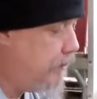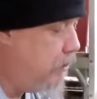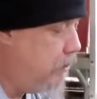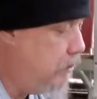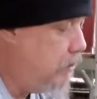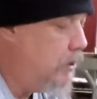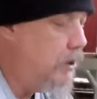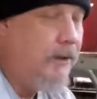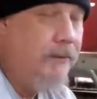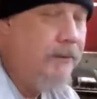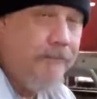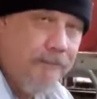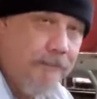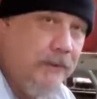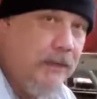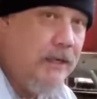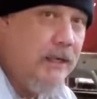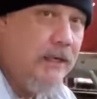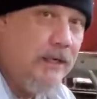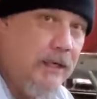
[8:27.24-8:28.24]
or
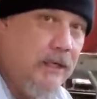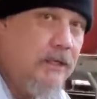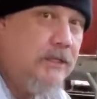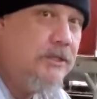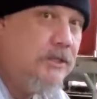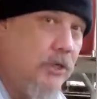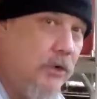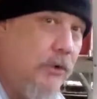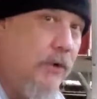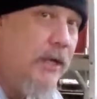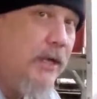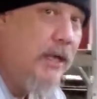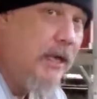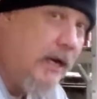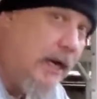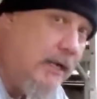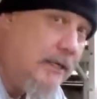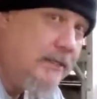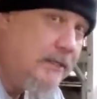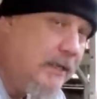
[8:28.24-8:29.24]
soy
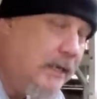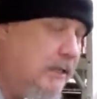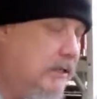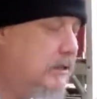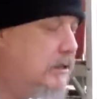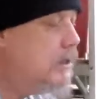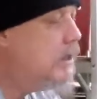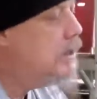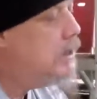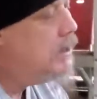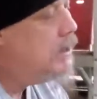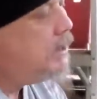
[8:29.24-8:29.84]
hot sauce.